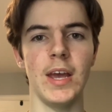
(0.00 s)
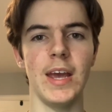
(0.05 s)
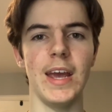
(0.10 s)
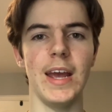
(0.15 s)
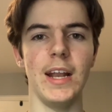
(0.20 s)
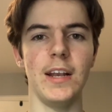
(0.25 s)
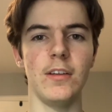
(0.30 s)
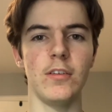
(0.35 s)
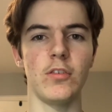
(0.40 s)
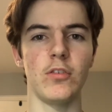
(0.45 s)

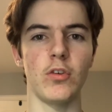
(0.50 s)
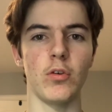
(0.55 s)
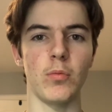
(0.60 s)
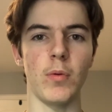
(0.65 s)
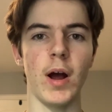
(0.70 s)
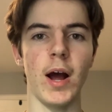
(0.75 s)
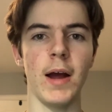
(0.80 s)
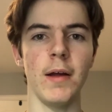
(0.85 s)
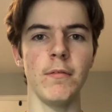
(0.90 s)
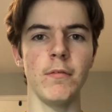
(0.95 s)
It is
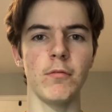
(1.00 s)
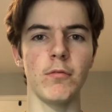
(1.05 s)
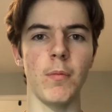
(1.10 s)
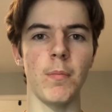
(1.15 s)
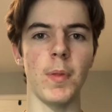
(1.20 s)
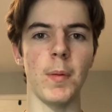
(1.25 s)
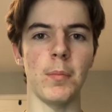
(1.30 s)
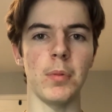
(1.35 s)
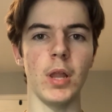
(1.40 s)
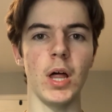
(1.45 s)
derived from
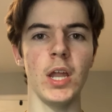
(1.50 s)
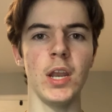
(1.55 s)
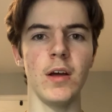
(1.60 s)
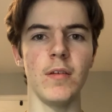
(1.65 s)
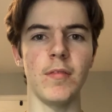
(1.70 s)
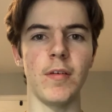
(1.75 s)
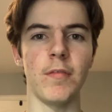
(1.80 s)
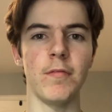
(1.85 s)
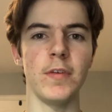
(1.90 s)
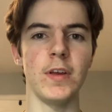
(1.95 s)
the blood
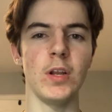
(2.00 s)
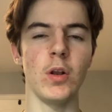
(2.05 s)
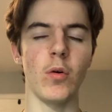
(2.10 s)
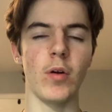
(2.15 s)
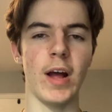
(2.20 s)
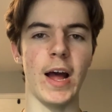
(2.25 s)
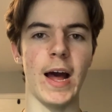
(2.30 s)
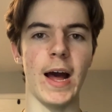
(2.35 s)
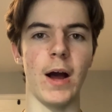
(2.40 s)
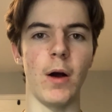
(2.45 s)
of a fetal
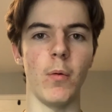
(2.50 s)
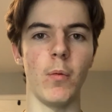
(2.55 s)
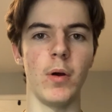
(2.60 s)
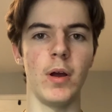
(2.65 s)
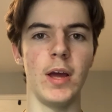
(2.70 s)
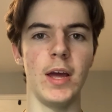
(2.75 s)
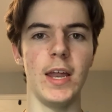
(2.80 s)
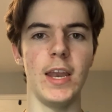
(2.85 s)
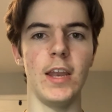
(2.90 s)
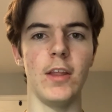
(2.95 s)
cow
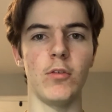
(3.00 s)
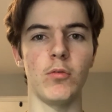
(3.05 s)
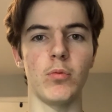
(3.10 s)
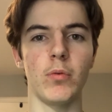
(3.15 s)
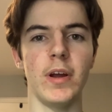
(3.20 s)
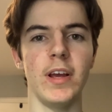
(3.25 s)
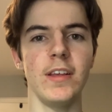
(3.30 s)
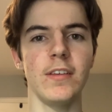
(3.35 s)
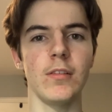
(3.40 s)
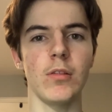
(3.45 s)
and has
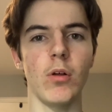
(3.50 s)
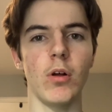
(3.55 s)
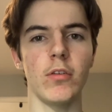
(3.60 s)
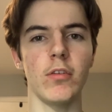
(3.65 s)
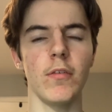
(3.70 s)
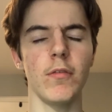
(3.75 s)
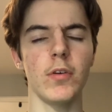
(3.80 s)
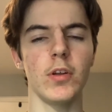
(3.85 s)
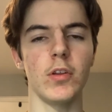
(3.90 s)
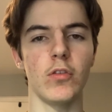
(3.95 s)
raised lots
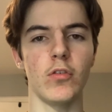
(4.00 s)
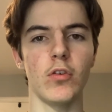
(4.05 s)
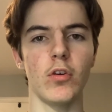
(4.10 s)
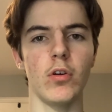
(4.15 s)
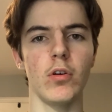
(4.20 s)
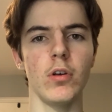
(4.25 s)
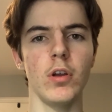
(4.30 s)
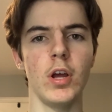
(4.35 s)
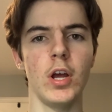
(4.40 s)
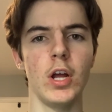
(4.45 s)
of
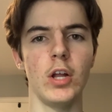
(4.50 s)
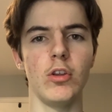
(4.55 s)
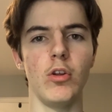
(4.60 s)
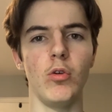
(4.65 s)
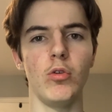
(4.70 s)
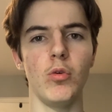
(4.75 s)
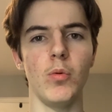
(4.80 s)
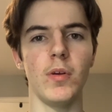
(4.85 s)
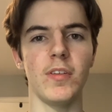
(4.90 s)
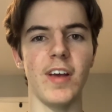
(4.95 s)
concern due
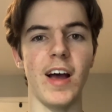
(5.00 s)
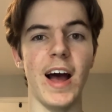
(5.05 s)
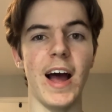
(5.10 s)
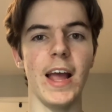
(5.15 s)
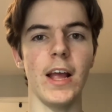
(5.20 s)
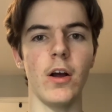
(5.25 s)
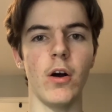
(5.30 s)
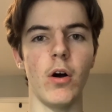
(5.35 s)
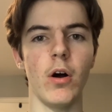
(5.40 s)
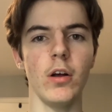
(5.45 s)
to its high
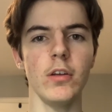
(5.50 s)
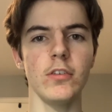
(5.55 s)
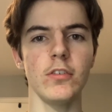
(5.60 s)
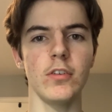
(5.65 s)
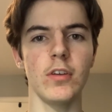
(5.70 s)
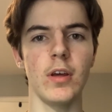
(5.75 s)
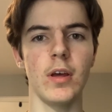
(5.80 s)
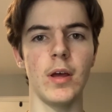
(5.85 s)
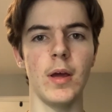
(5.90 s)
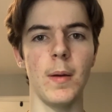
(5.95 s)
cost,
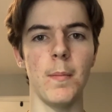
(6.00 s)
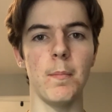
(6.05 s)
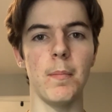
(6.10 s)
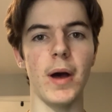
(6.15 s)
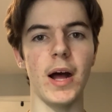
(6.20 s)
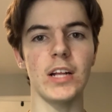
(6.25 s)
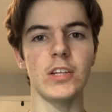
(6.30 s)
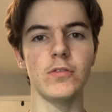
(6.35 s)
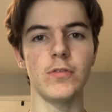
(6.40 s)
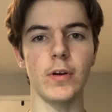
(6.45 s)

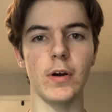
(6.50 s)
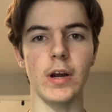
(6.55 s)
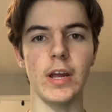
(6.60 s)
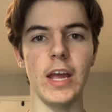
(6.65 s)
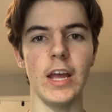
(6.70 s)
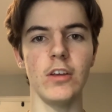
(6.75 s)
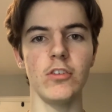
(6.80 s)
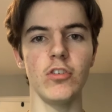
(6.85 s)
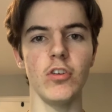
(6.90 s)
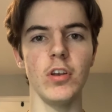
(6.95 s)
batch
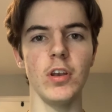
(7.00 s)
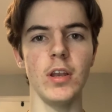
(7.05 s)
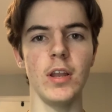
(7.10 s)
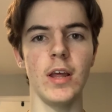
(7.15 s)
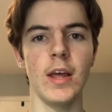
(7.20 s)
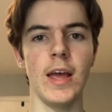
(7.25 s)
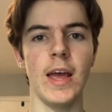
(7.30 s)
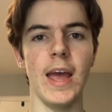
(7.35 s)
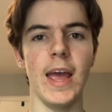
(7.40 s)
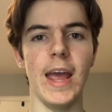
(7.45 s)
variation,
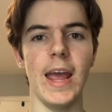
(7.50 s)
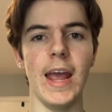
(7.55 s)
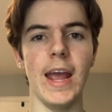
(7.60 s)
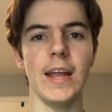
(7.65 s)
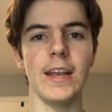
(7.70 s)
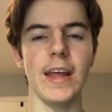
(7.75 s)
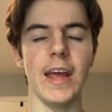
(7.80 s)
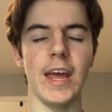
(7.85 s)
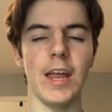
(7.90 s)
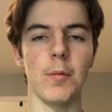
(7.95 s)
and
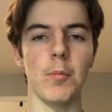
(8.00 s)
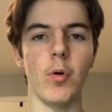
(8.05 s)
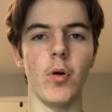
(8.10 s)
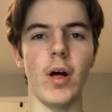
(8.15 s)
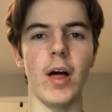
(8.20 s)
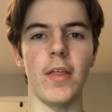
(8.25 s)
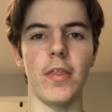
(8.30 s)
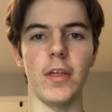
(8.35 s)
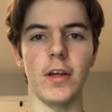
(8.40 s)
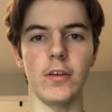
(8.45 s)
animal
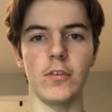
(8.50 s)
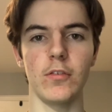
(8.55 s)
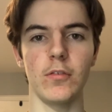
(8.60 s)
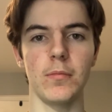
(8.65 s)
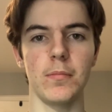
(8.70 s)
ethics.